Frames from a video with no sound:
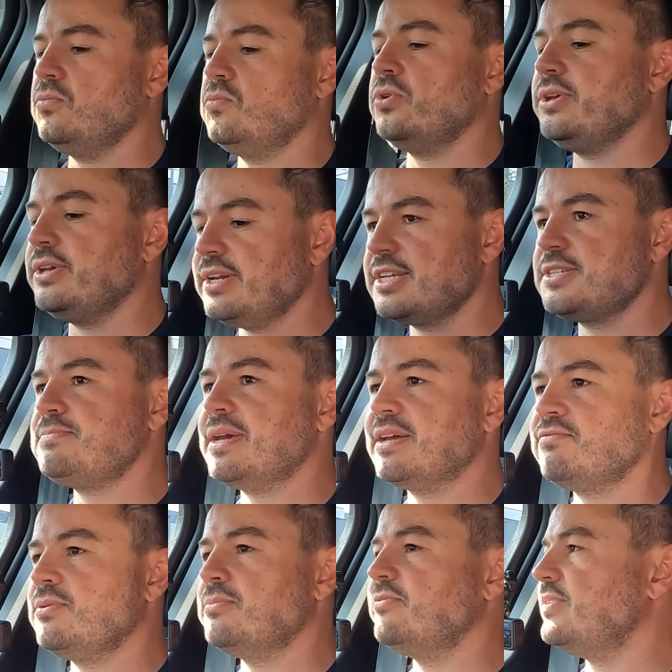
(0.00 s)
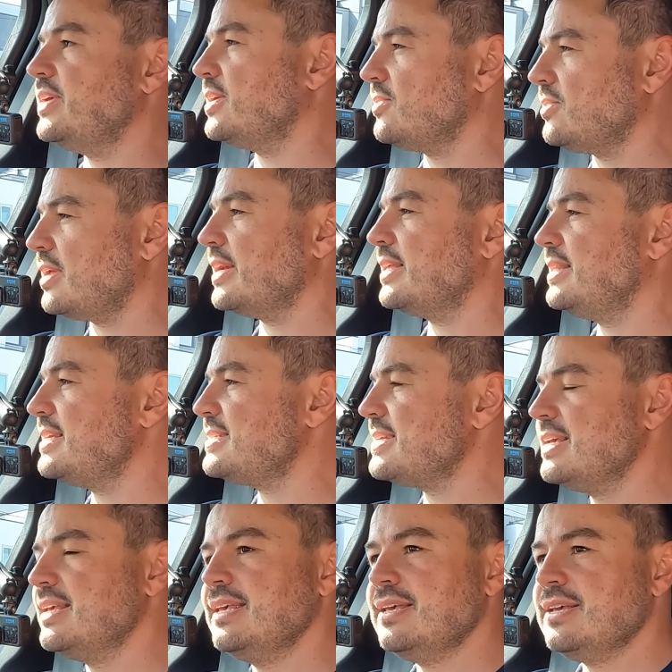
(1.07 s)
what you'd expect from a vehicle like this.
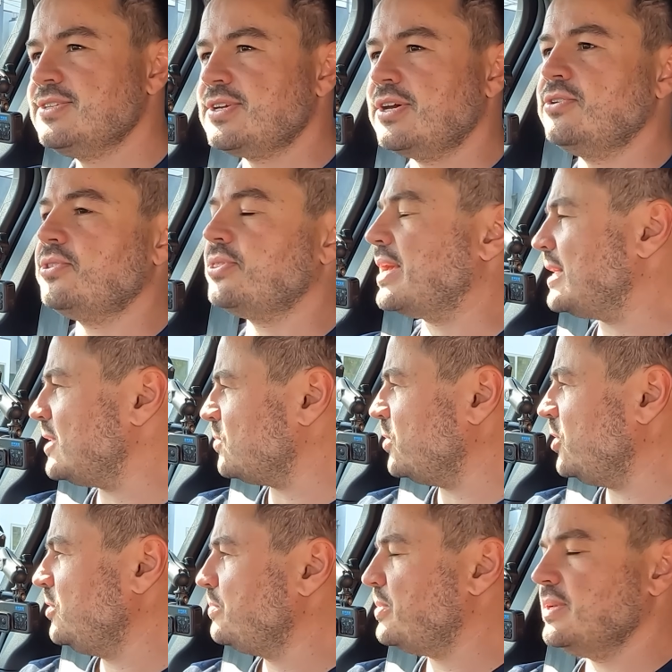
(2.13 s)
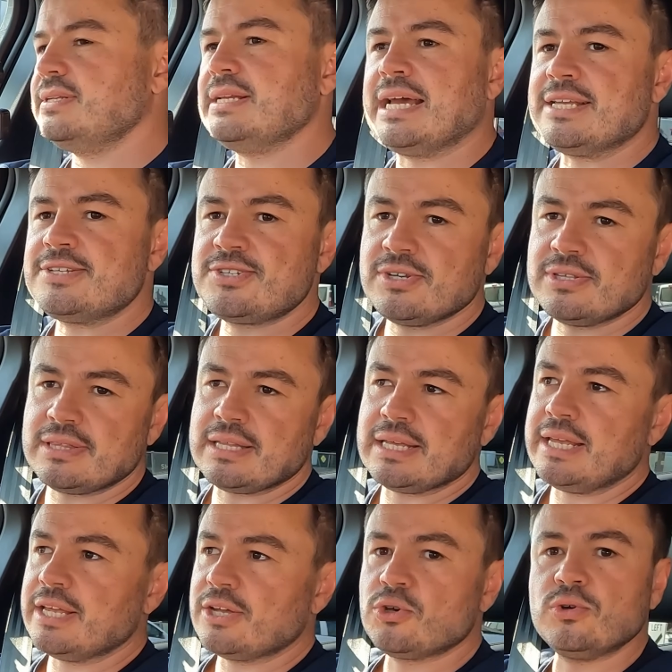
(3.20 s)
So not the end of the world, but
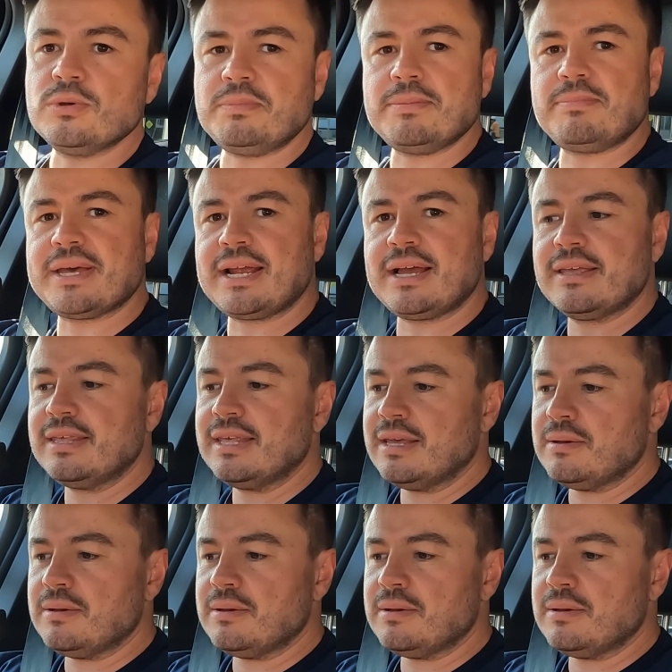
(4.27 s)
certainly could be better.